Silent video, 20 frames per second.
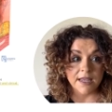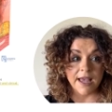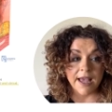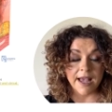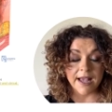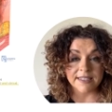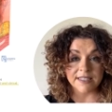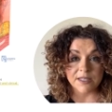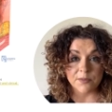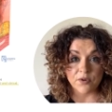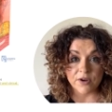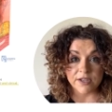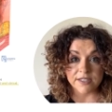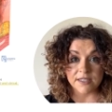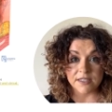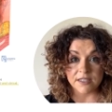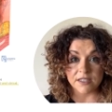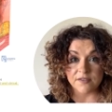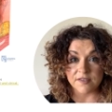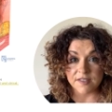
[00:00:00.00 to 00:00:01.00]
as the
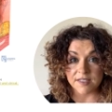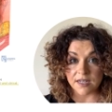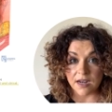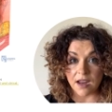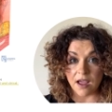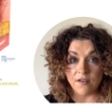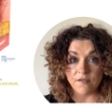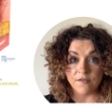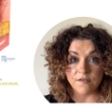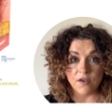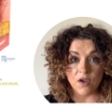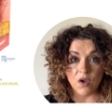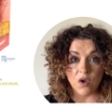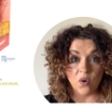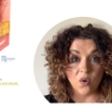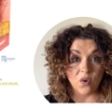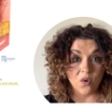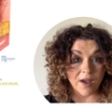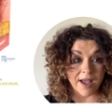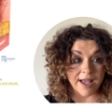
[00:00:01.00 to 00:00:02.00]
presence of slough
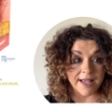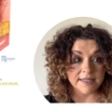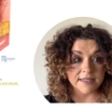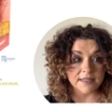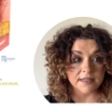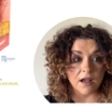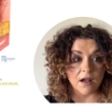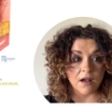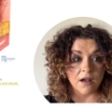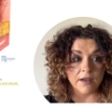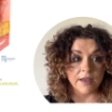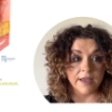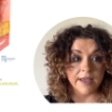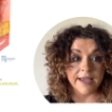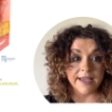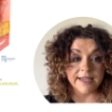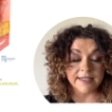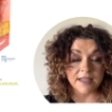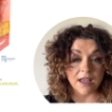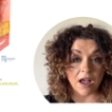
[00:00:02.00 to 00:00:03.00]
or eschar
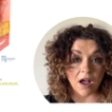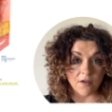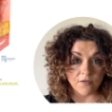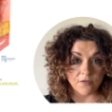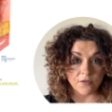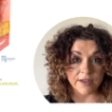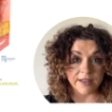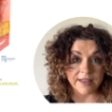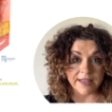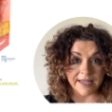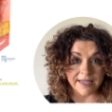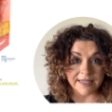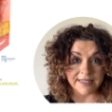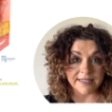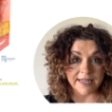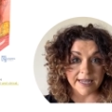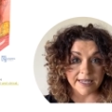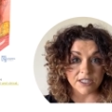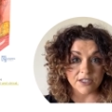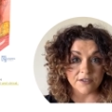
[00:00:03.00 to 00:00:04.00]
is covering the
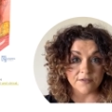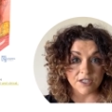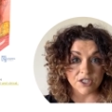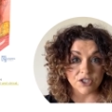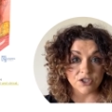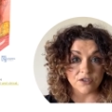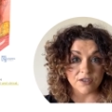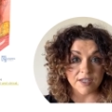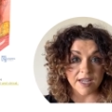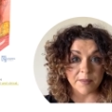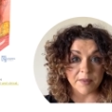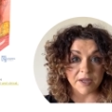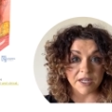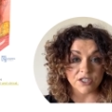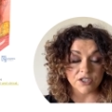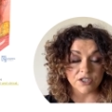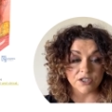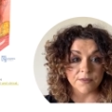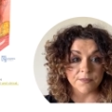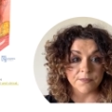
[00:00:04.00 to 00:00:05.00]
extent of tissue
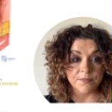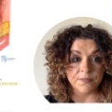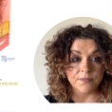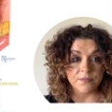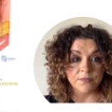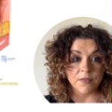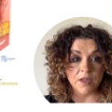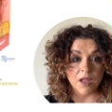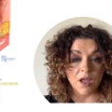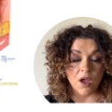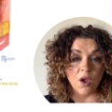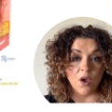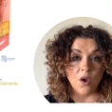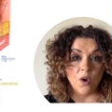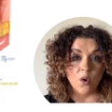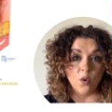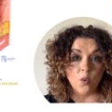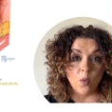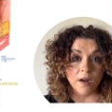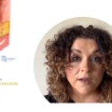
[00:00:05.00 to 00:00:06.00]
damage.
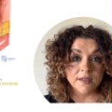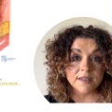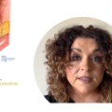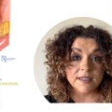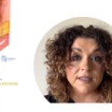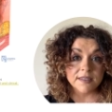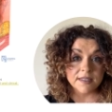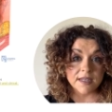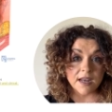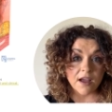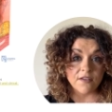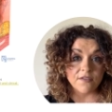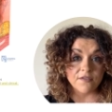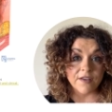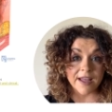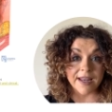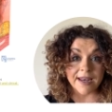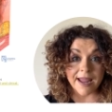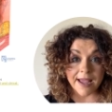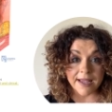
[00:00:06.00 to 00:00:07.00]
Once the slough
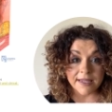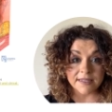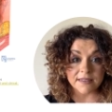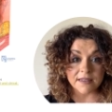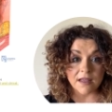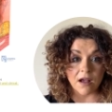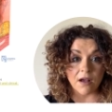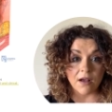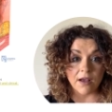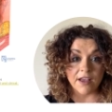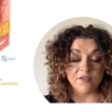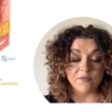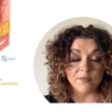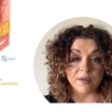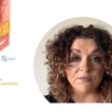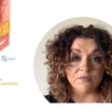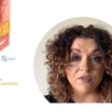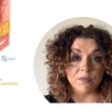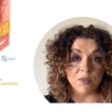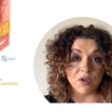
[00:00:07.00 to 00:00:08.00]
and eschar have
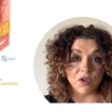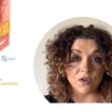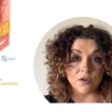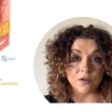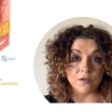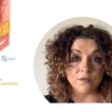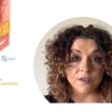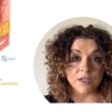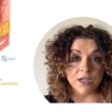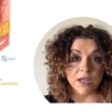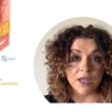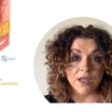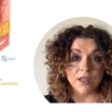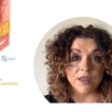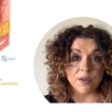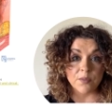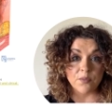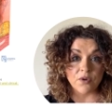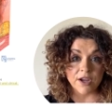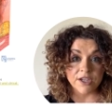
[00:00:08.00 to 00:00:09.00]
been removed,
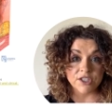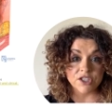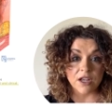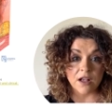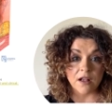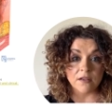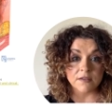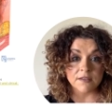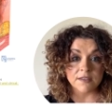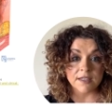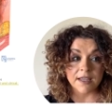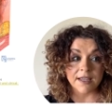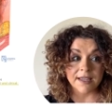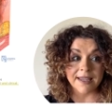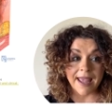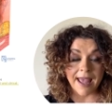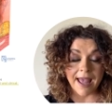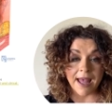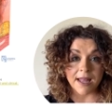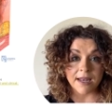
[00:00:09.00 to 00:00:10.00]
the pressure ulcer
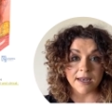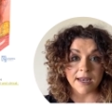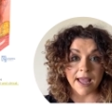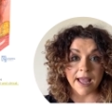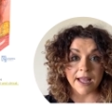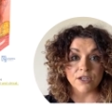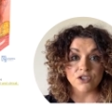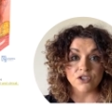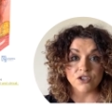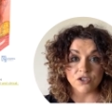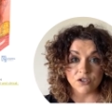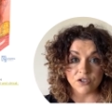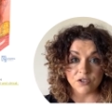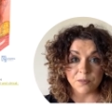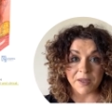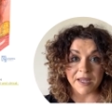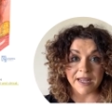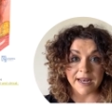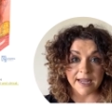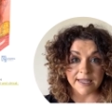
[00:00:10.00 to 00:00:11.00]
can and should
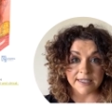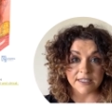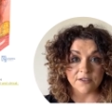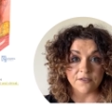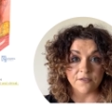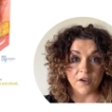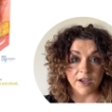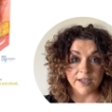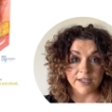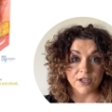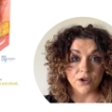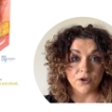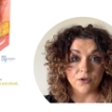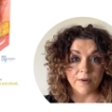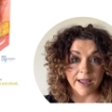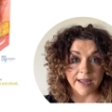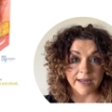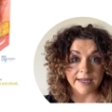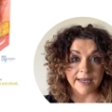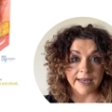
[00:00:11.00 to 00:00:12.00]
be classified
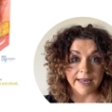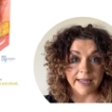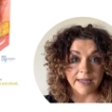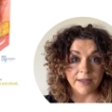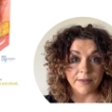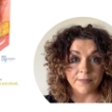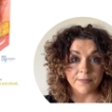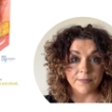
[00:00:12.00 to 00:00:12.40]
correctly.